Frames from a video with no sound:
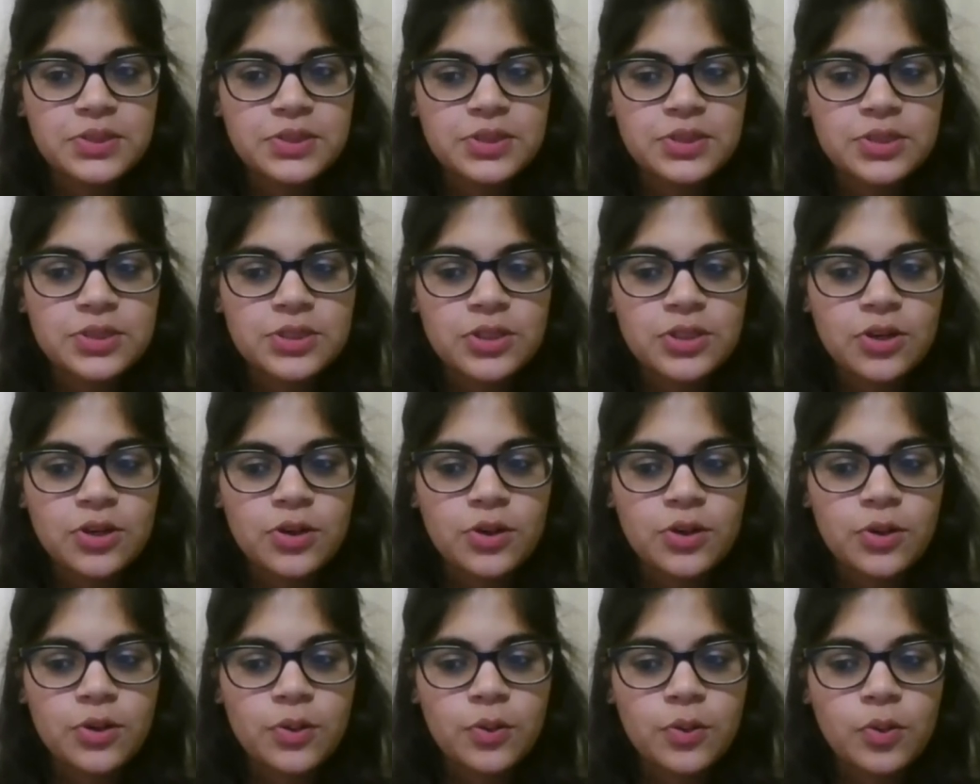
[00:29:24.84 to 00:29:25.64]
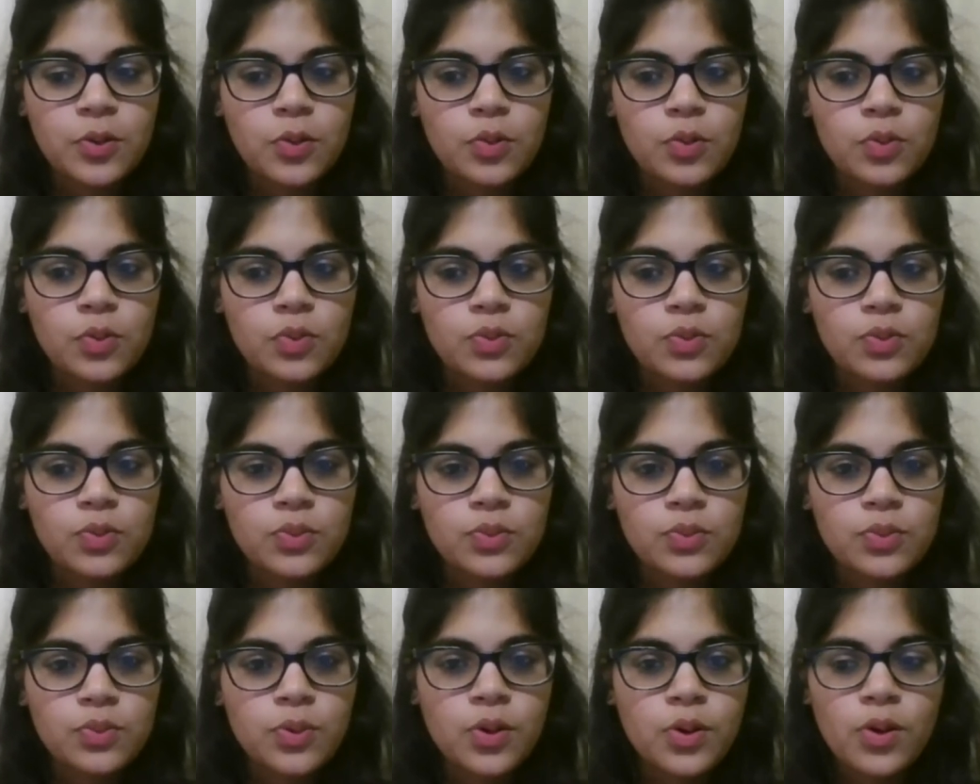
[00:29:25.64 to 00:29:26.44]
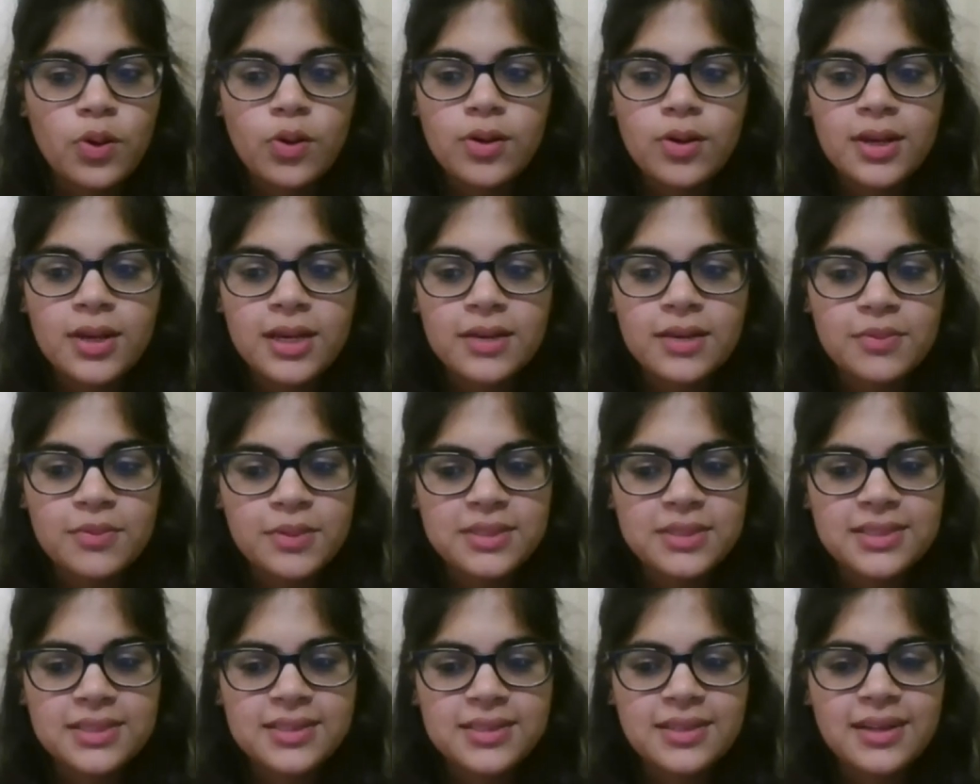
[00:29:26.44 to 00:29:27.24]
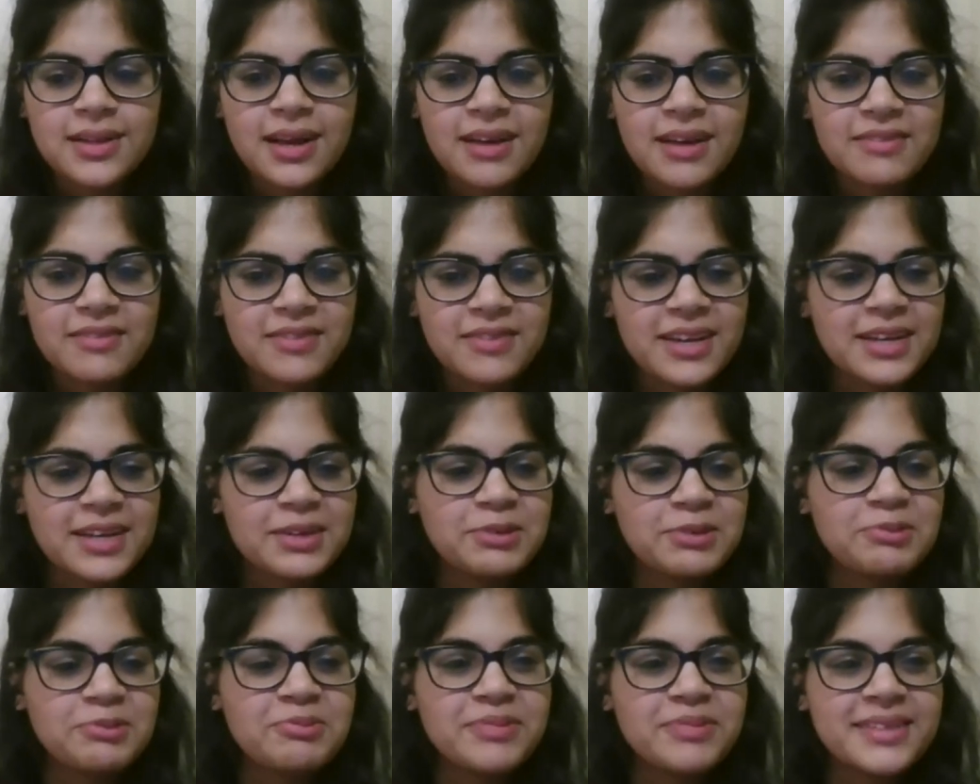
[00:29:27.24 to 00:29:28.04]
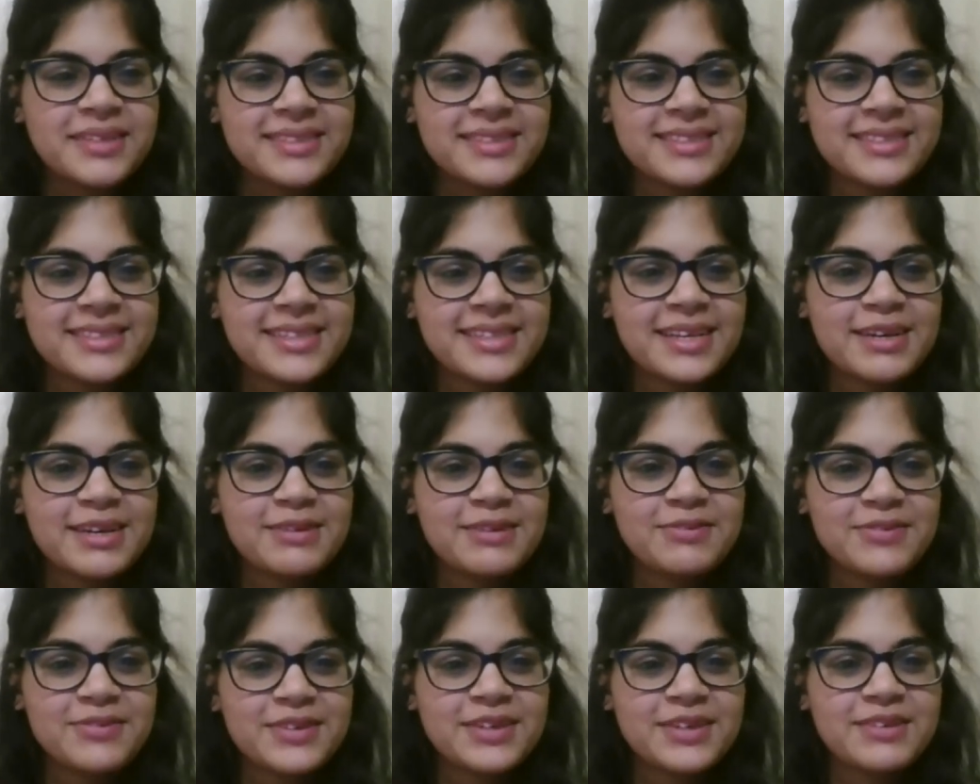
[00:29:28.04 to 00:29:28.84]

So, okay, we still have like 2 minutes left.